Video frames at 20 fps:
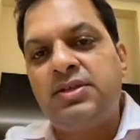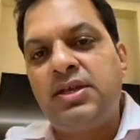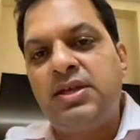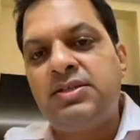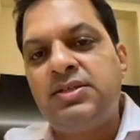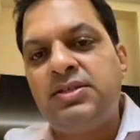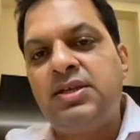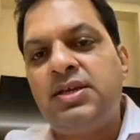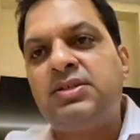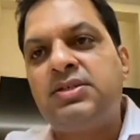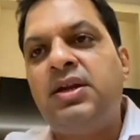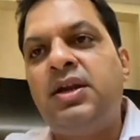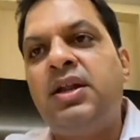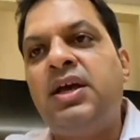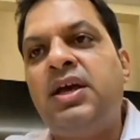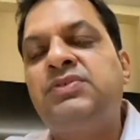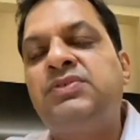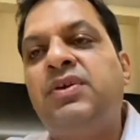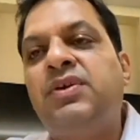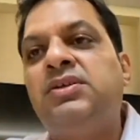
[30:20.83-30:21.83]
Sensex
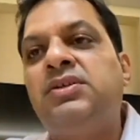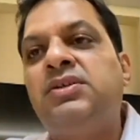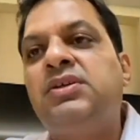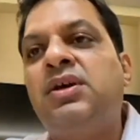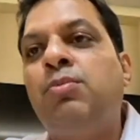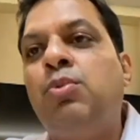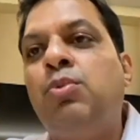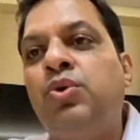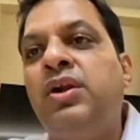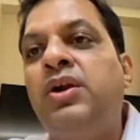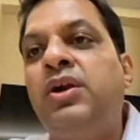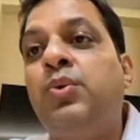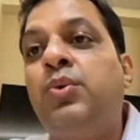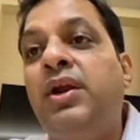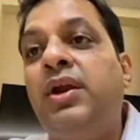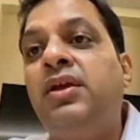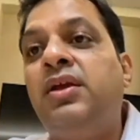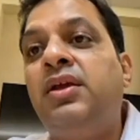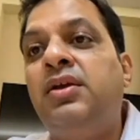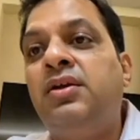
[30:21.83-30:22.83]
index funds are more than
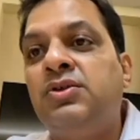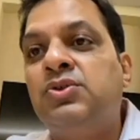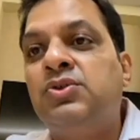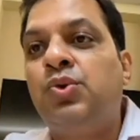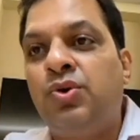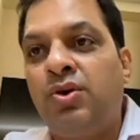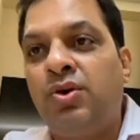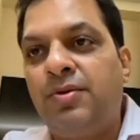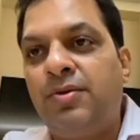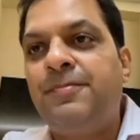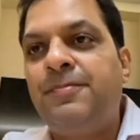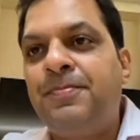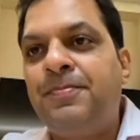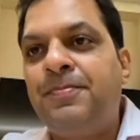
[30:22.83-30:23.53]
20 years old.